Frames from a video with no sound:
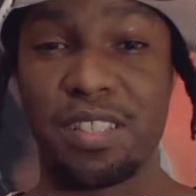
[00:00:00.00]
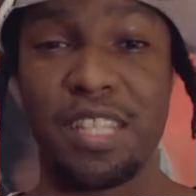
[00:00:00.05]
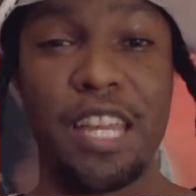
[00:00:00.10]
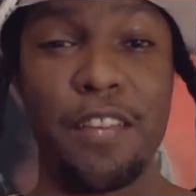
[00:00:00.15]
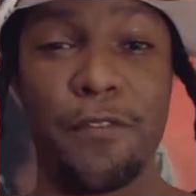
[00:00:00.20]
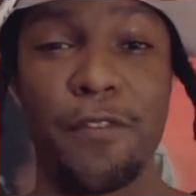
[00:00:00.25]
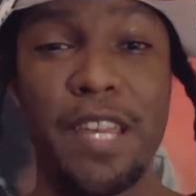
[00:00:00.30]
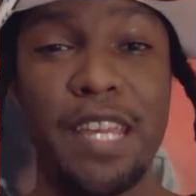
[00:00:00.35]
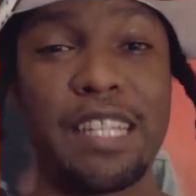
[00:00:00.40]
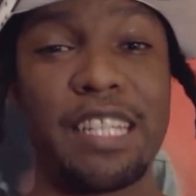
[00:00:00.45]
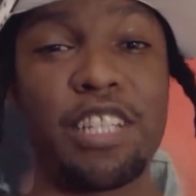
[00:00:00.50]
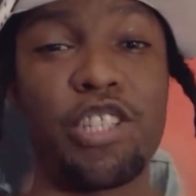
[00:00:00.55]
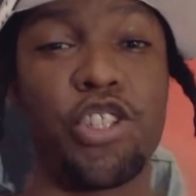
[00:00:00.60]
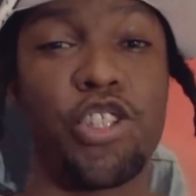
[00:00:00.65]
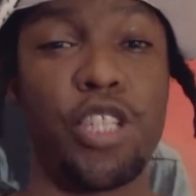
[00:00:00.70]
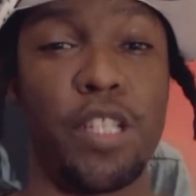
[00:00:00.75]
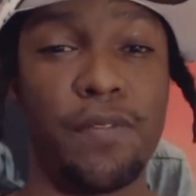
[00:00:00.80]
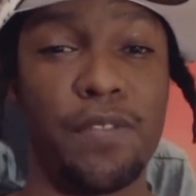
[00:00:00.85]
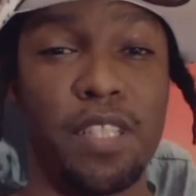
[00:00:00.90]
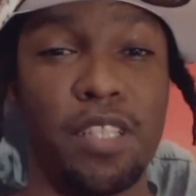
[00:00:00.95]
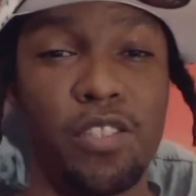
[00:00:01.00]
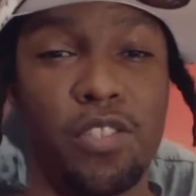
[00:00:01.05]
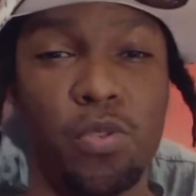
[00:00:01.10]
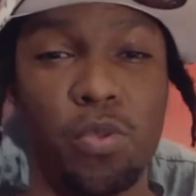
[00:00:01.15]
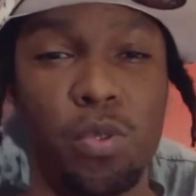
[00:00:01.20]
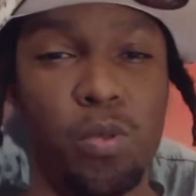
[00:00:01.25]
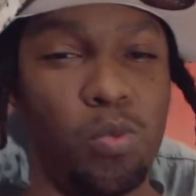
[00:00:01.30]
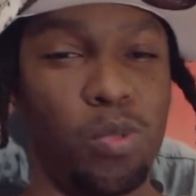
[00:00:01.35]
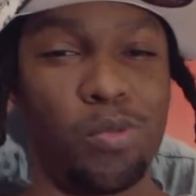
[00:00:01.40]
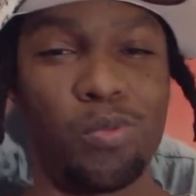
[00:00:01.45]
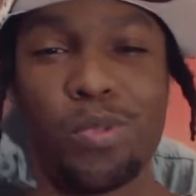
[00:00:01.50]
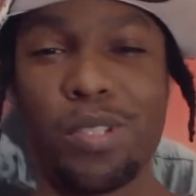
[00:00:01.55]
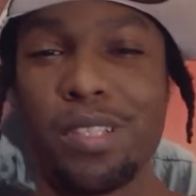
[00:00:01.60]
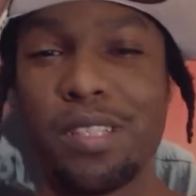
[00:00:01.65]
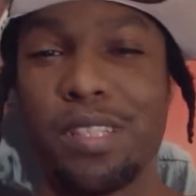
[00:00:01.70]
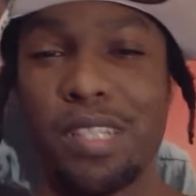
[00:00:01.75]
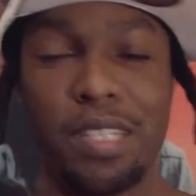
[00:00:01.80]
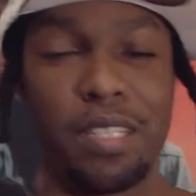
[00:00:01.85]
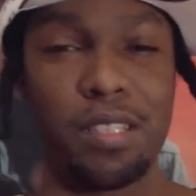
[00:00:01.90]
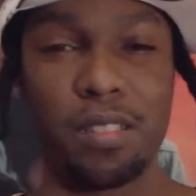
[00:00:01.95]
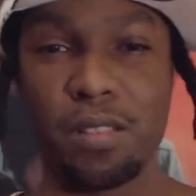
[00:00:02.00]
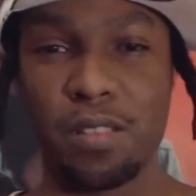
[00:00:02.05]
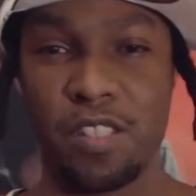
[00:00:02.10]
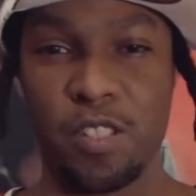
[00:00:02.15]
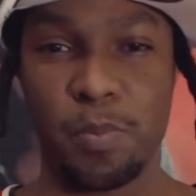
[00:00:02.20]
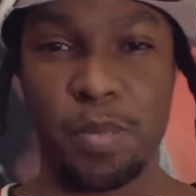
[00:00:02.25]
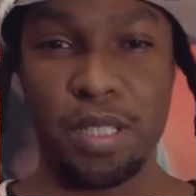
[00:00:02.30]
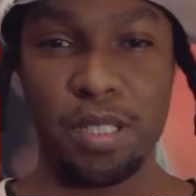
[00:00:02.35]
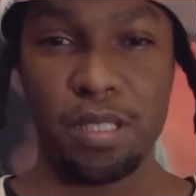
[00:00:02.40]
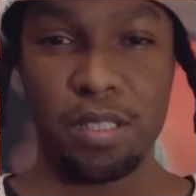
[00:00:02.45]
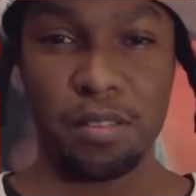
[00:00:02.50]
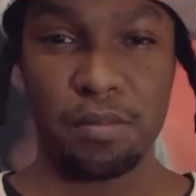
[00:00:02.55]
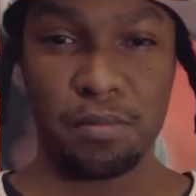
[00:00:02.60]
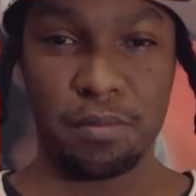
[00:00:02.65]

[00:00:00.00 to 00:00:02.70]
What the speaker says: Leifei can shift into them with ridiculous speed.